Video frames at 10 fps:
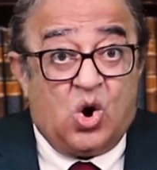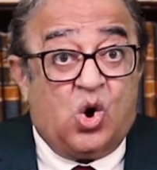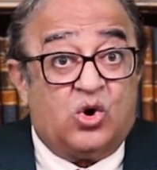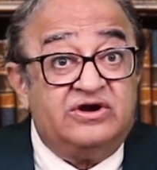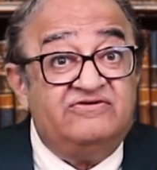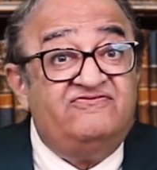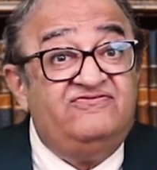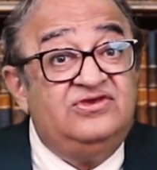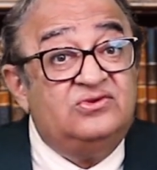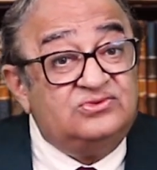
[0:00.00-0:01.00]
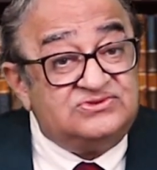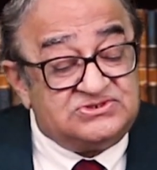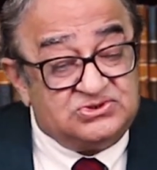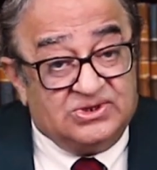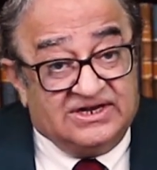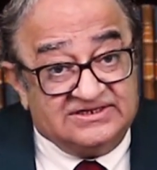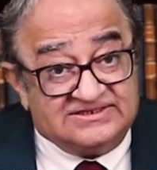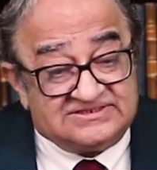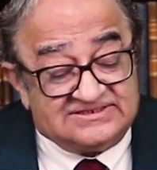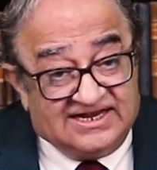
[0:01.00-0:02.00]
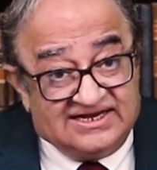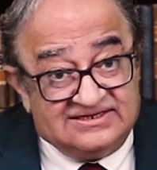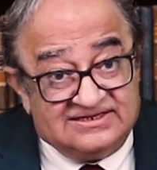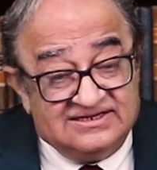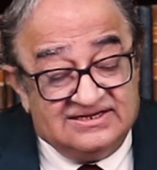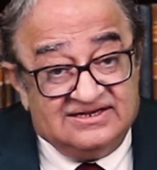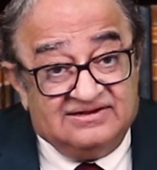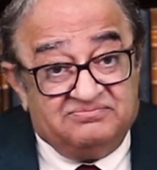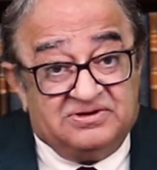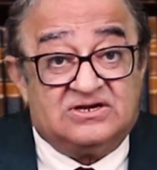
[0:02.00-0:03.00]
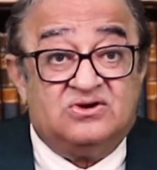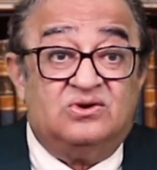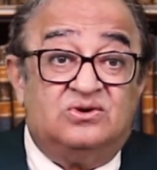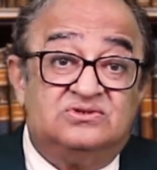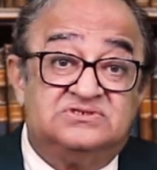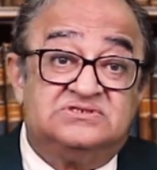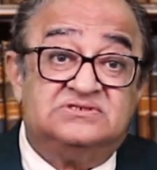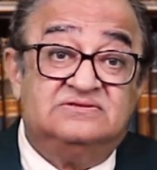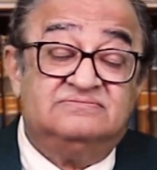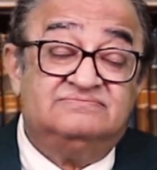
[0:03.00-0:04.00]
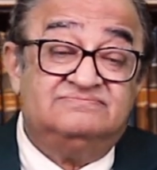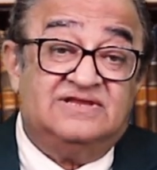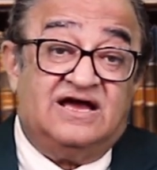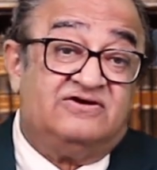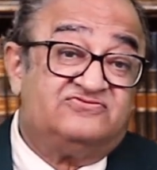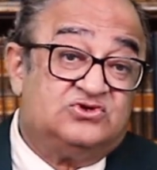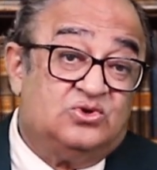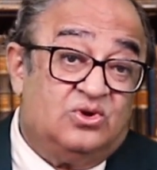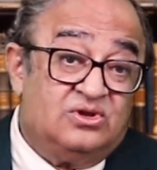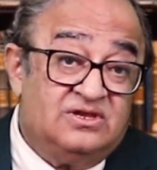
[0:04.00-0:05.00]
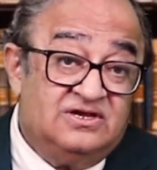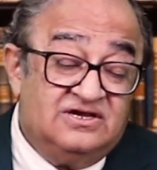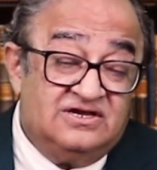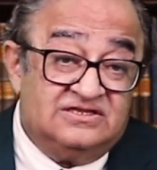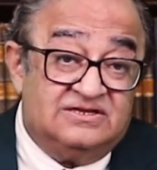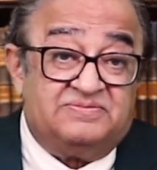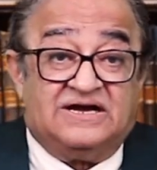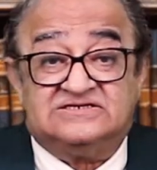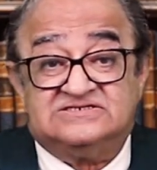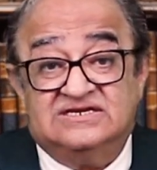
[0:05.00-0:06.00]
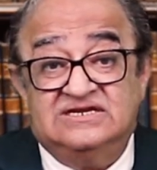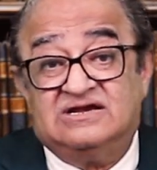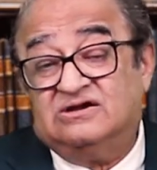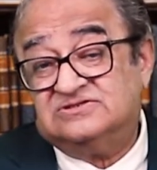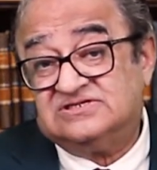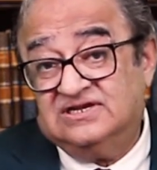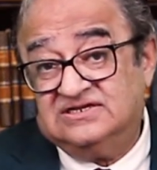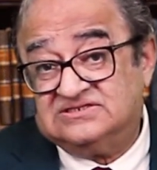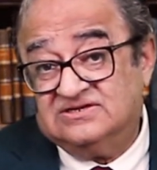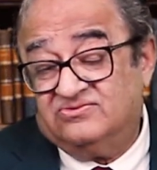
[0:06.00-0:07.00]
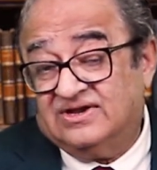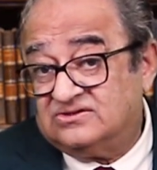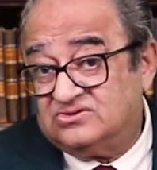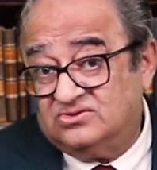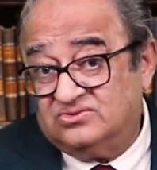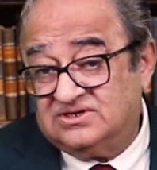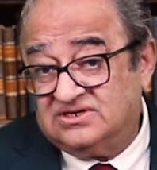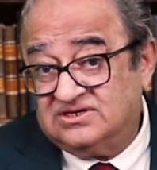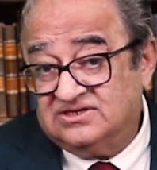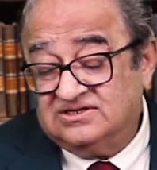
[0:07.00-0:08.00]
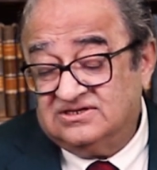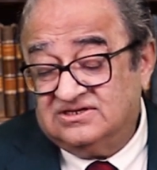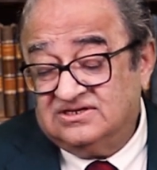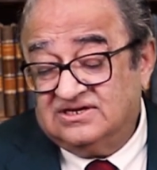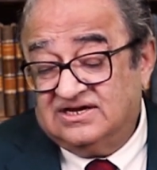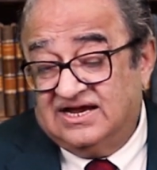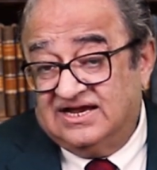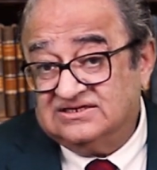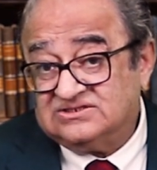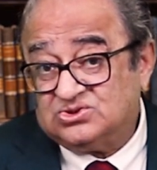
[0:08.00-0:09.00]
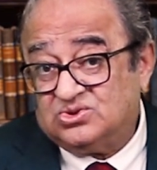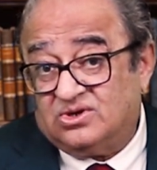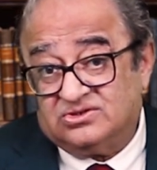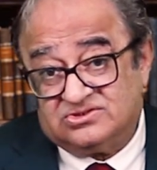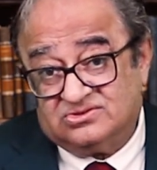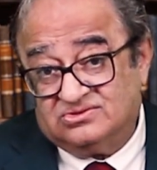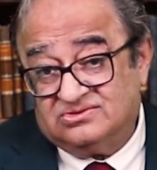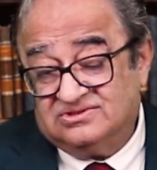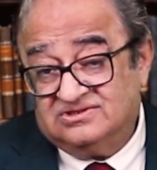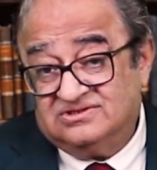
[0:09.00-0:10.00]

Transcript: or refuse to understand because, after all, the Pakistani consulates in Vancouver and Toronto